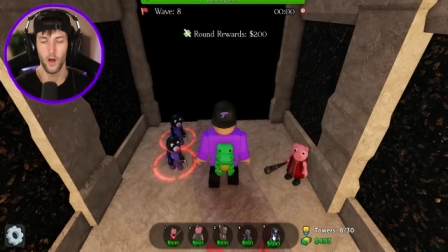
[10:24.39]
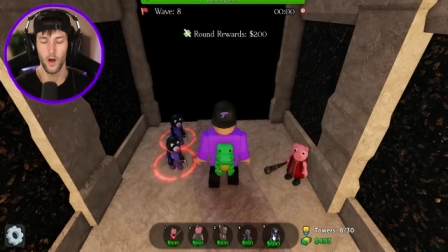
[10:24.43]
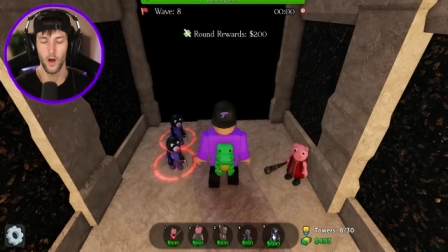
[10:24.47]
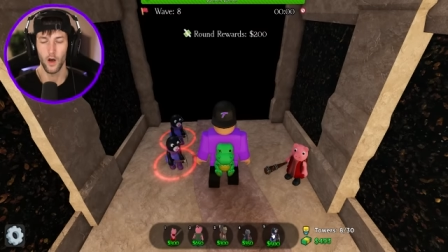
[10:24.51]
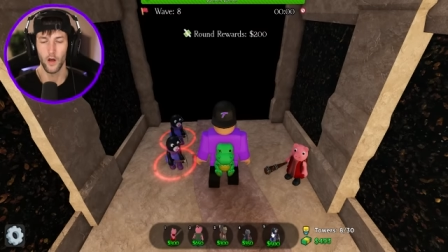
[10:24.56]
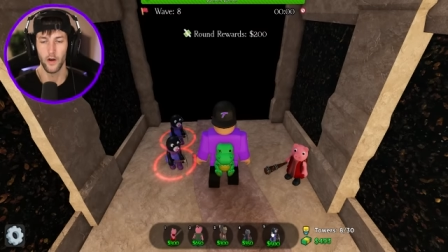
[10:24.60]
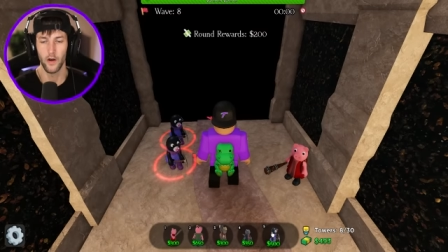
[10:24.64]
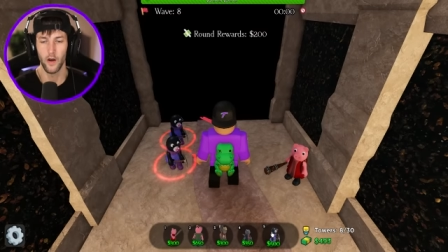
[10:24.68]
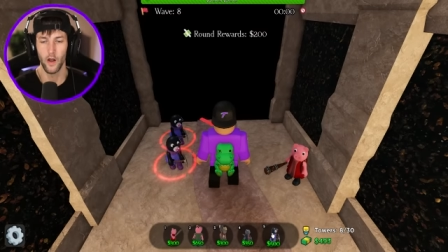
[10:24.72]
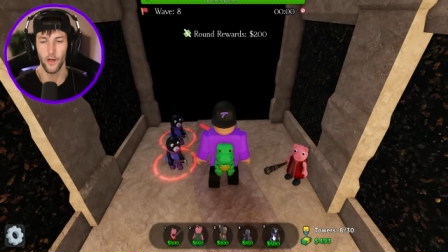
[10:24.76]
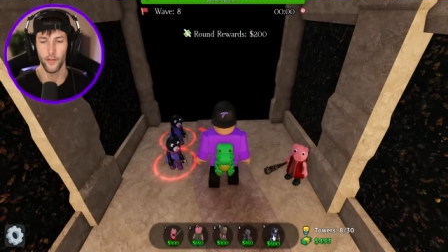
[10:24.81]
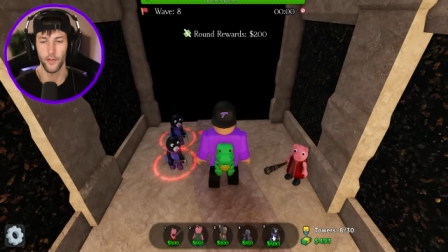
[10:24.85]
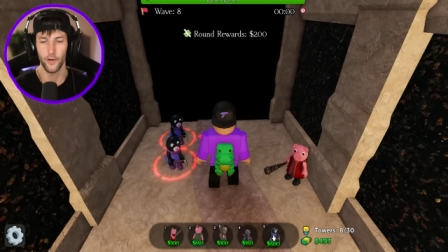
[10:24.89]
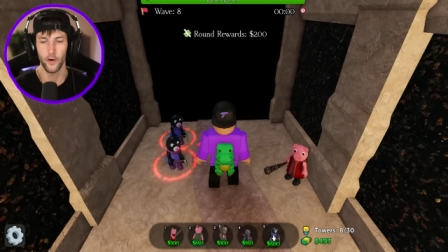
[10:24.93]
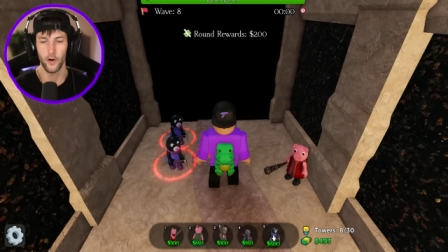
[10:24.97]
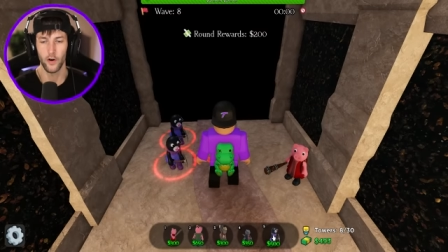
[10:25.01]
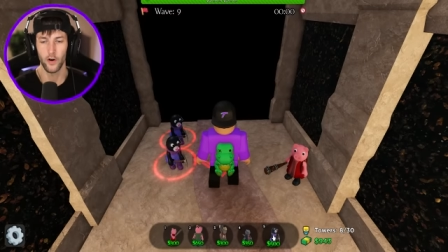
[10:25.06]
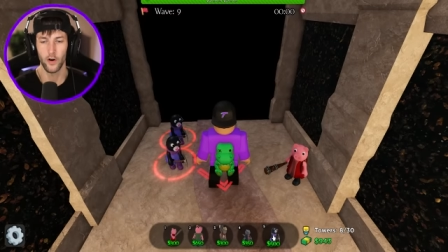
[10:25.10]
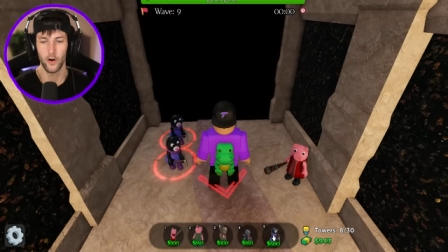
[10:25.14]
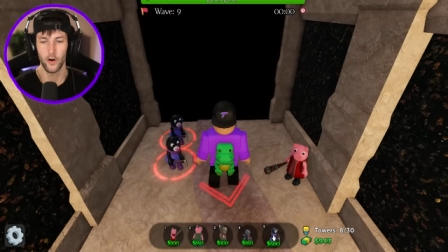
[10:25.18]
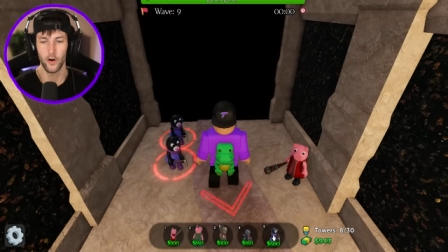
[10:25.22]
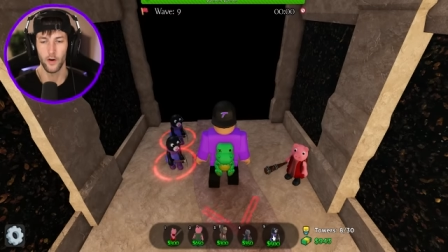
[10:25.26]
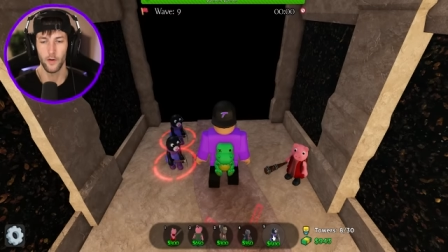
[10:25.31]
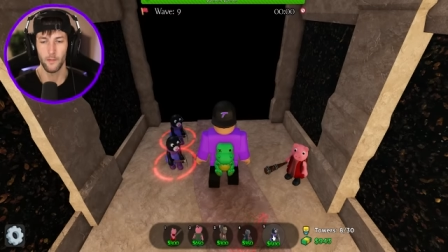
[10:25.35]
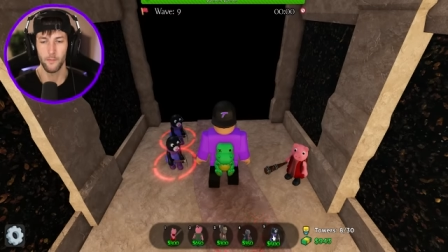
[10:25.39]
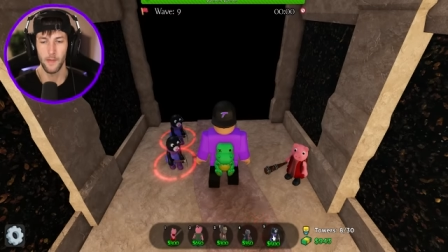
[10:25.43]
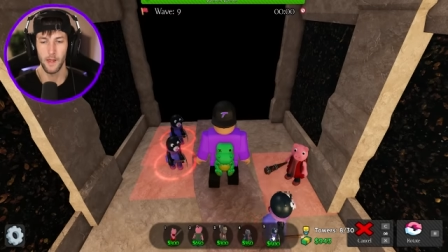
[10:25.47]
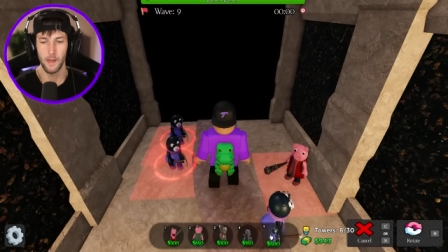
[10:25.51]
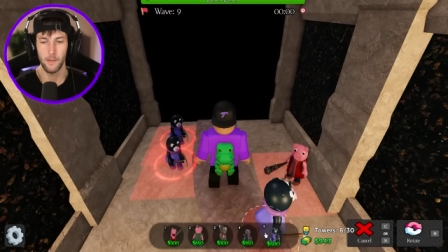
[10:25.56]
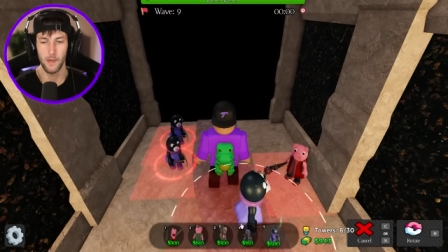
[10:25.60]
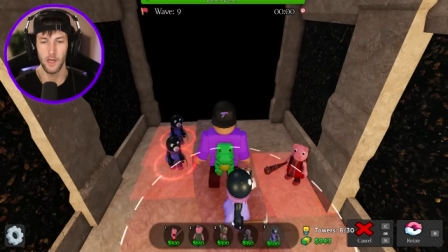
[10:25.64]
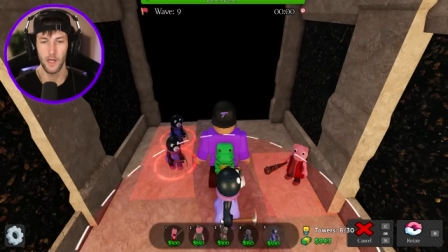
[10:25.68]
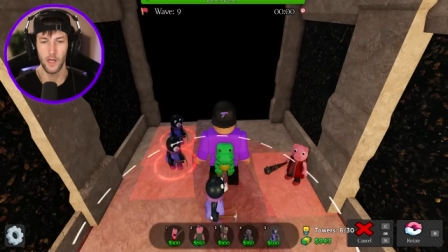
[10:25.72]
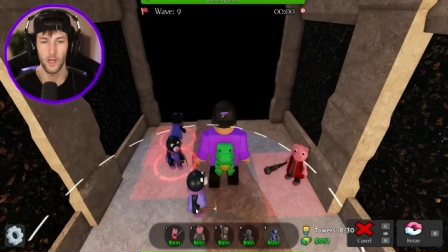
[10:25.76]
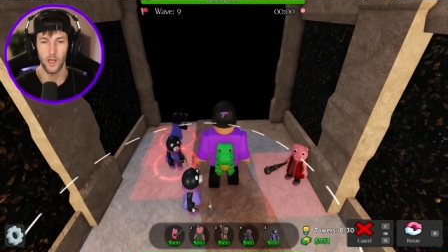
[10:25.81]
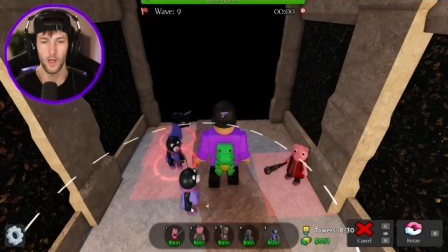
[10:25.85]
another
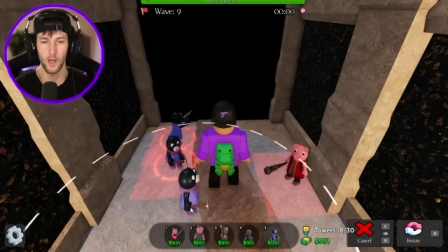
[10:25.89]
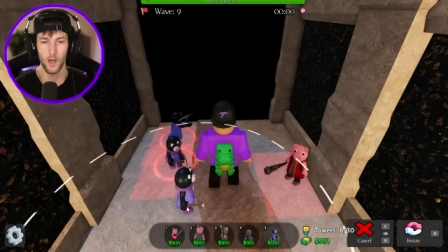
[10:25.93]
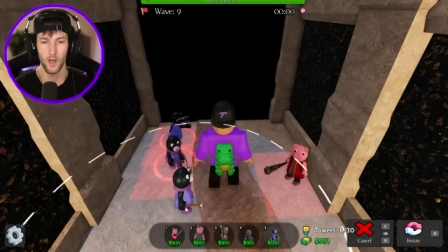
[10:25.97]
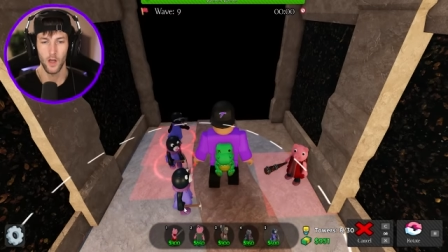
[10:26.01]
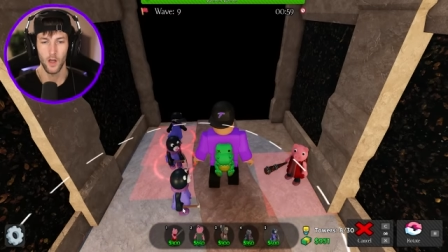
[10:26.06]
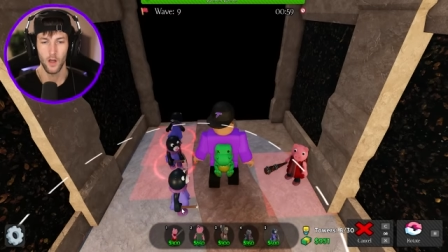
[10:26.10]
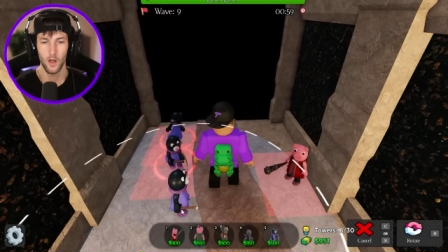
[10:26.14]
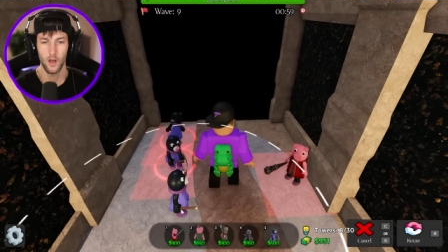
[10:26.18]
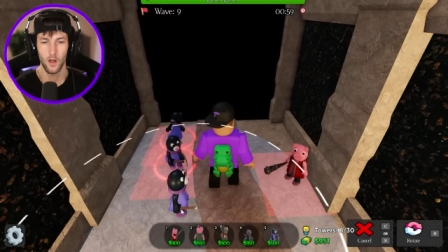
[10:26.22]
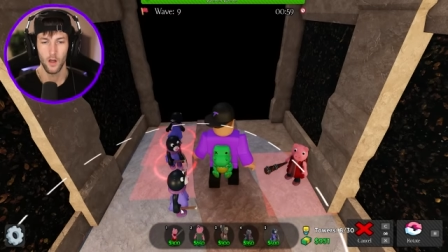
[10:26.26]
Mimi.